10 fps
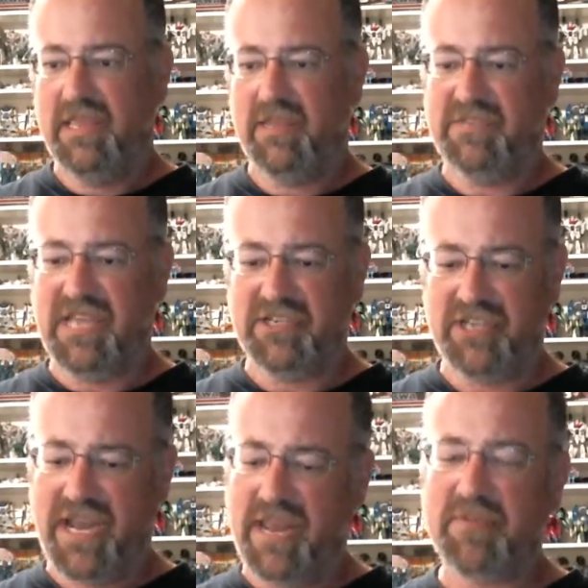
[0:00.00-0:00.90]
There was
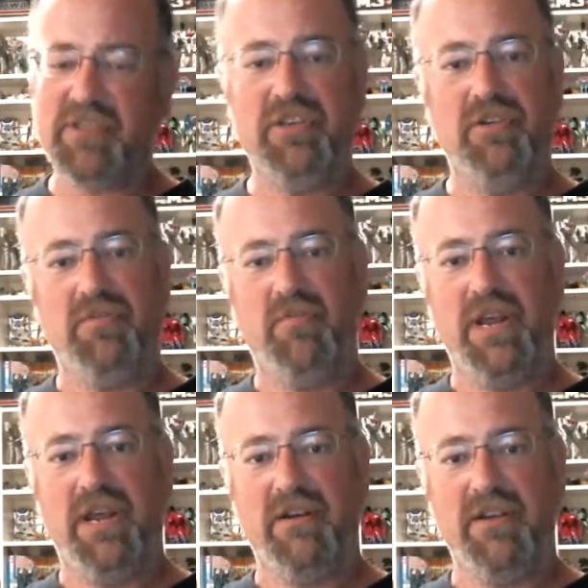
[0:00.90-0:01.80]
actually an episode
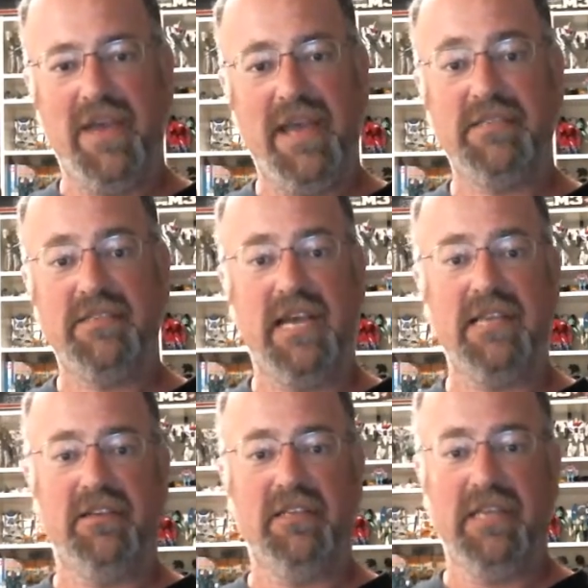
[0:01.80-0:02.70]
where you had a
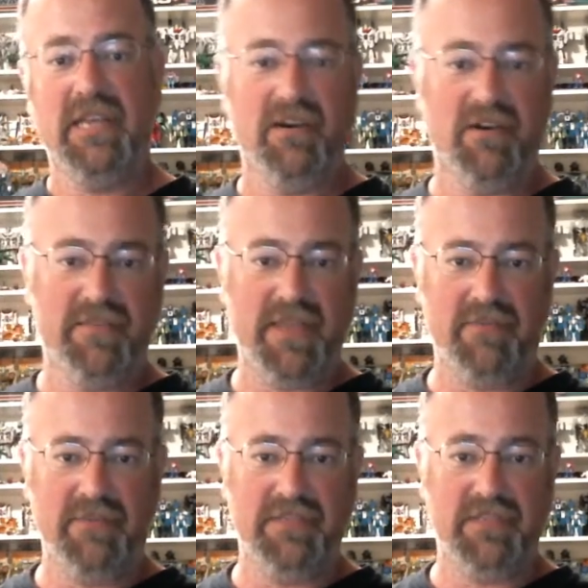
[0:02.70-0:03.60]
Cylon leader that
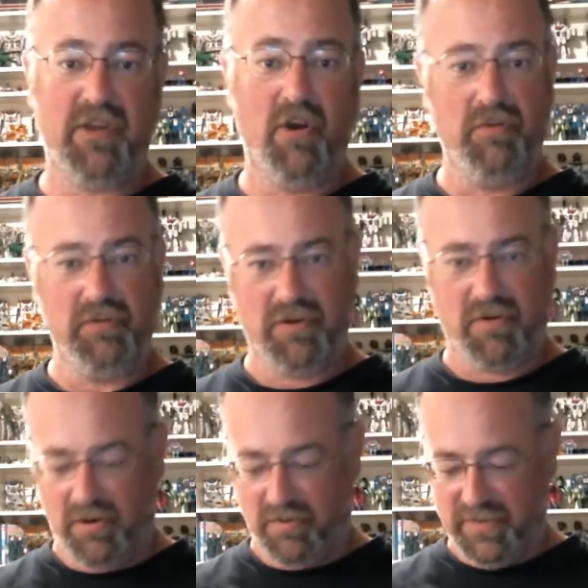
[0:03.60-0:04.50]
was gold
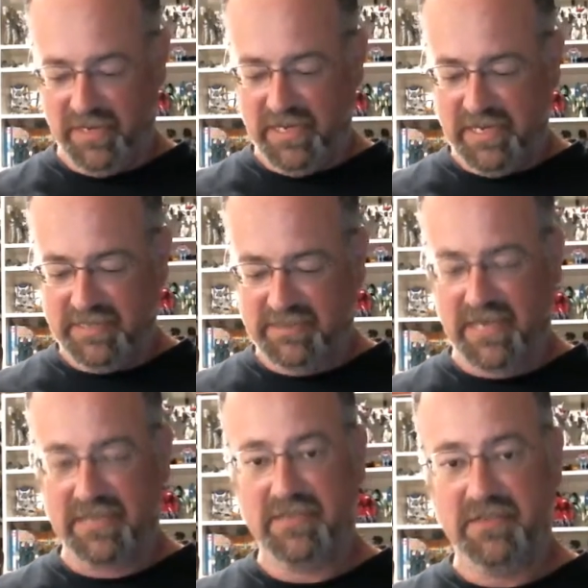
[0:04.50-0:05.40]
chrome
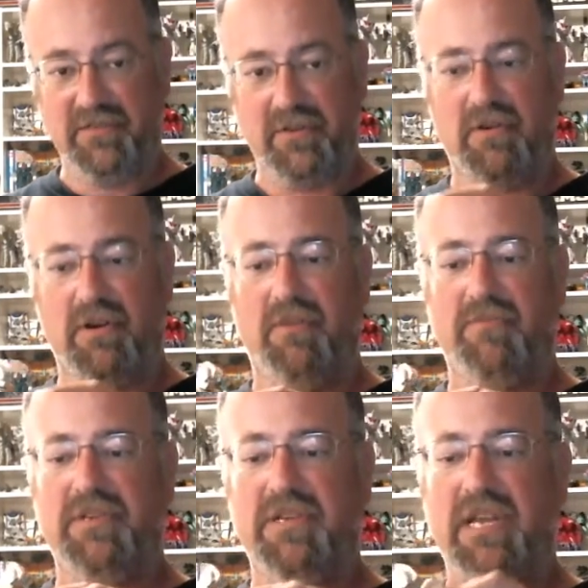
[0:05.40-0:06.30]
instead of silver chrome.
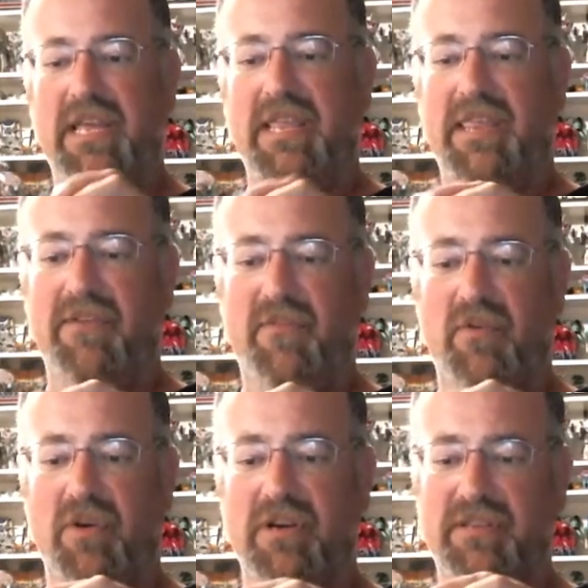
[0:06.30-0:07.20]

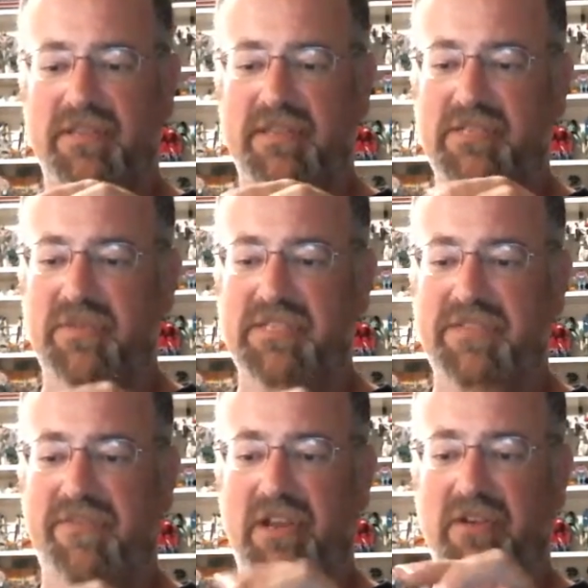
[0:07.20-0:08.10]
Therefore, this was a
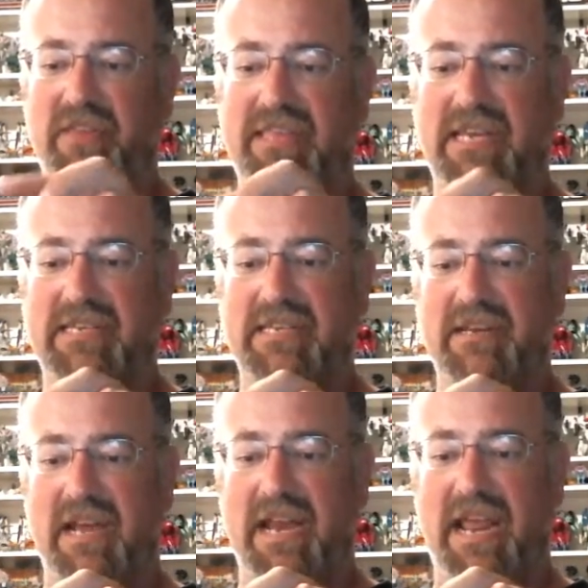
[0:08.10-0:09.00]
figure that they did
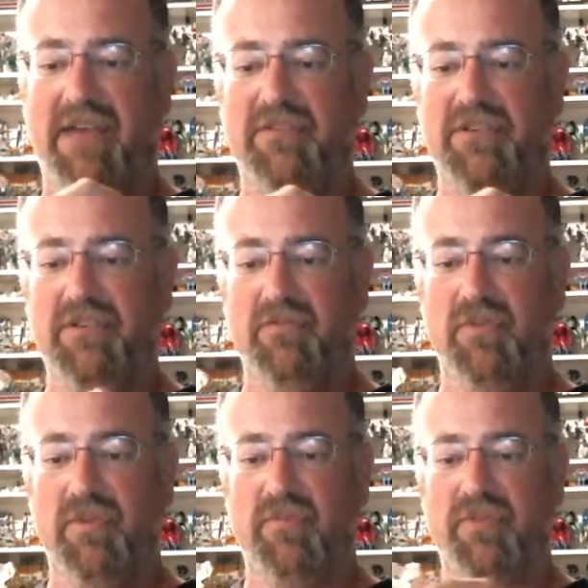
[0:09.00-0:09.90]
not have to
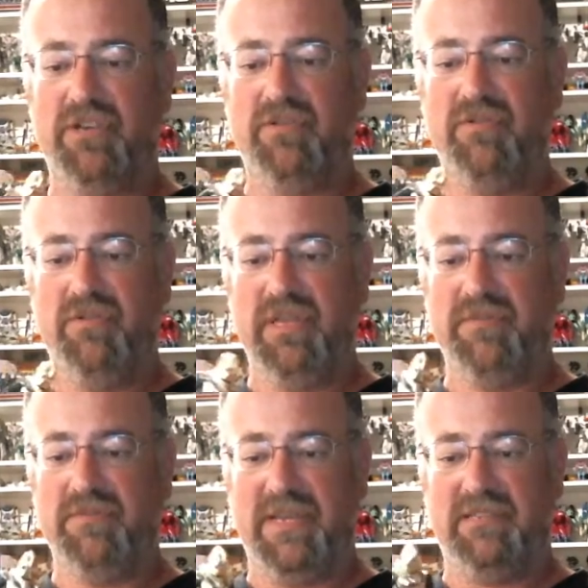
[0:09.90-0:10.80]
retool. It
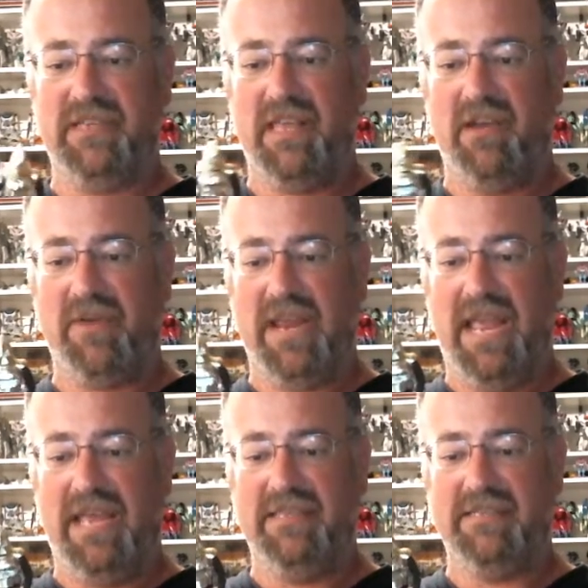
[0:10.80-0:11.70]
was basically they already
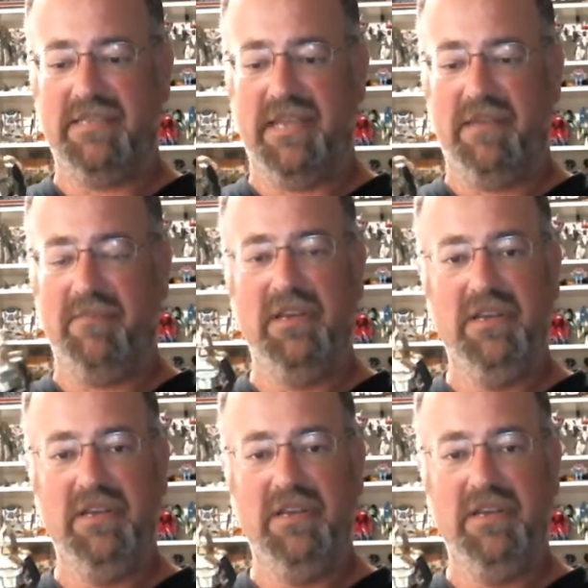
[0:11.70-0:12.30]
had the same